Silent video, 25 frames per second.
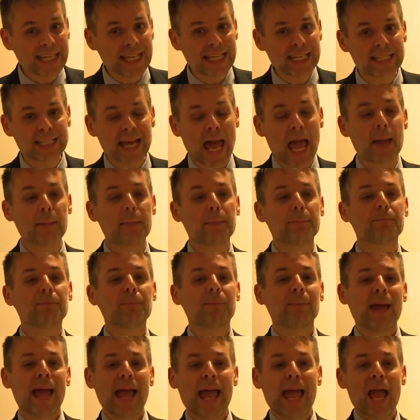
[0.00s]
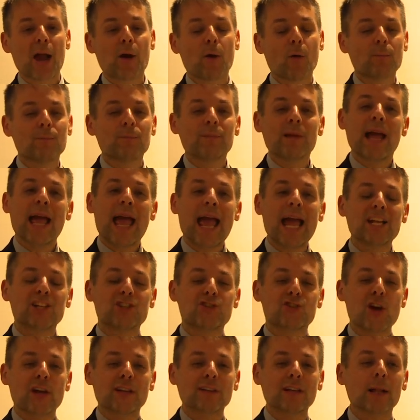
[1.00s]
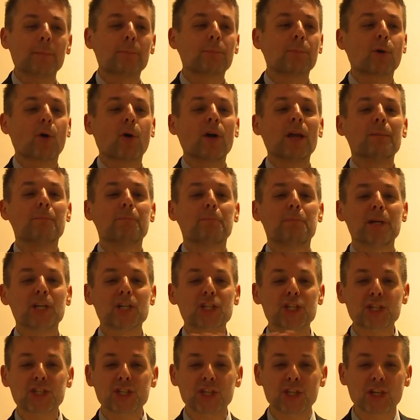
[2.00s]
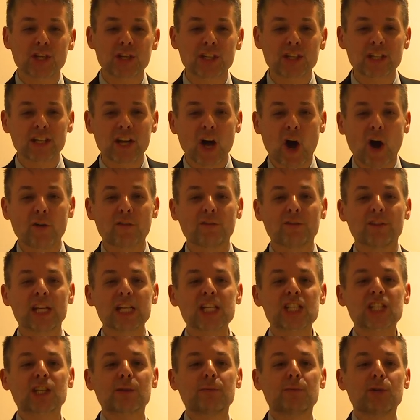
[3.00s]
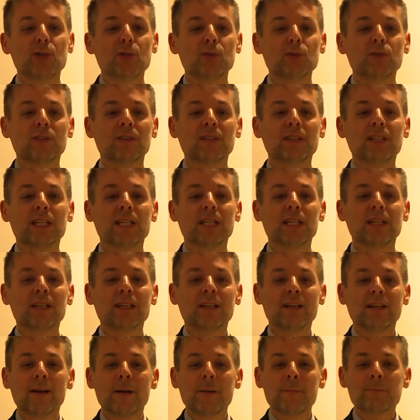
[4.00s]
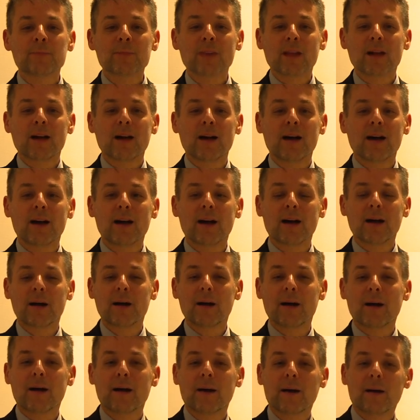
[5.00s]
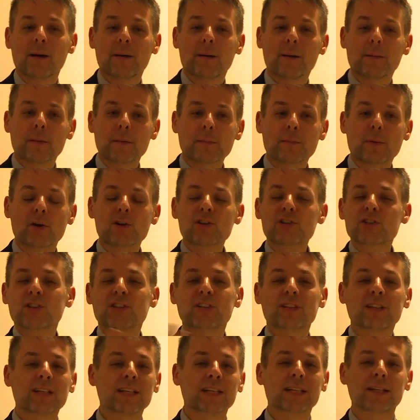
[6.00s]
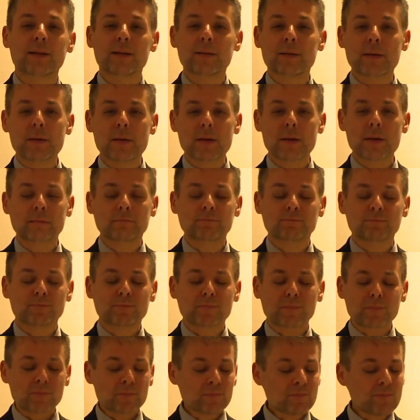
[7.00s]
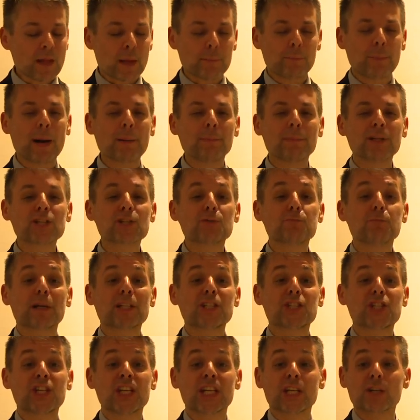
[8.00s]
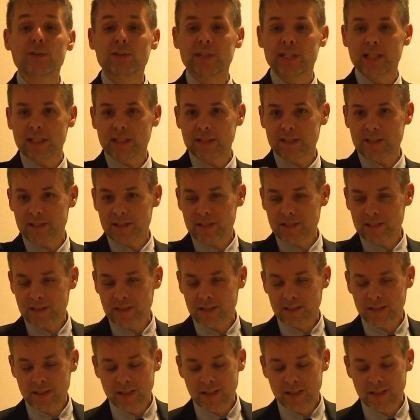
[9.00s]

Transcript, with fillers: is a, a, a general prohibition of distributing uh, personally published materials